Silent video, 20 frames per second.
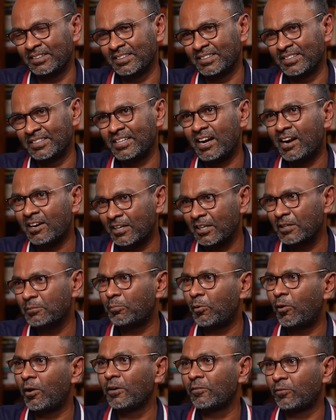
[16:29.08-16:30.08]
starting
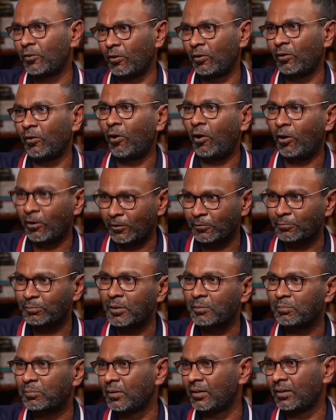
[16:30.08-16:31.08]
point for a lot of
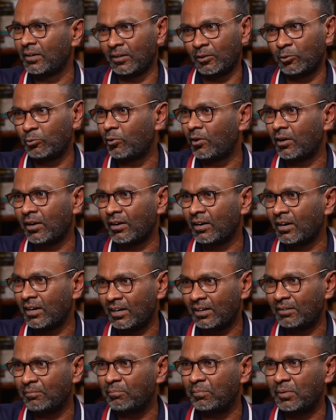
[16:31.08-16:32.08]
people who
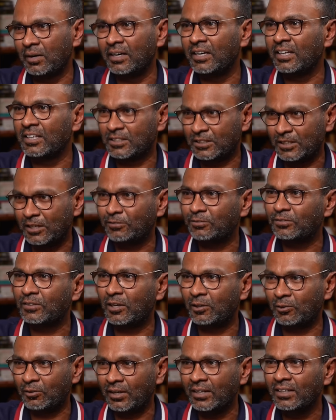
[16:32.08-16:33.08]
are building stuff
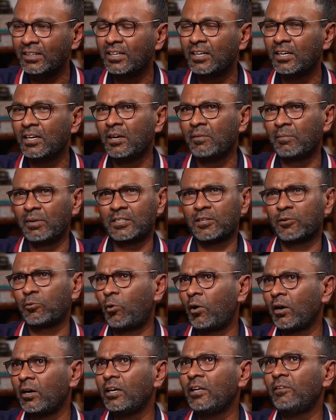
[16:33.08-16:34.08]
now, right? These are
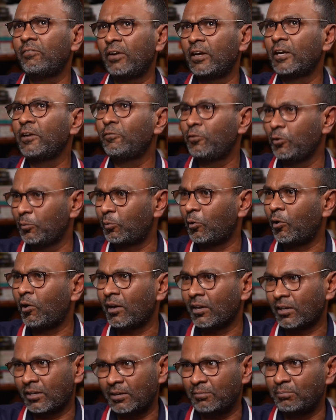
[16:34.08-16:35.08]
only very few
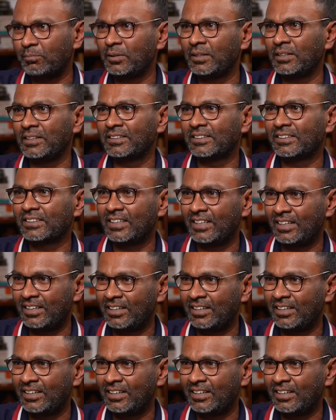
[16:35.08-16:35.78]
product companies.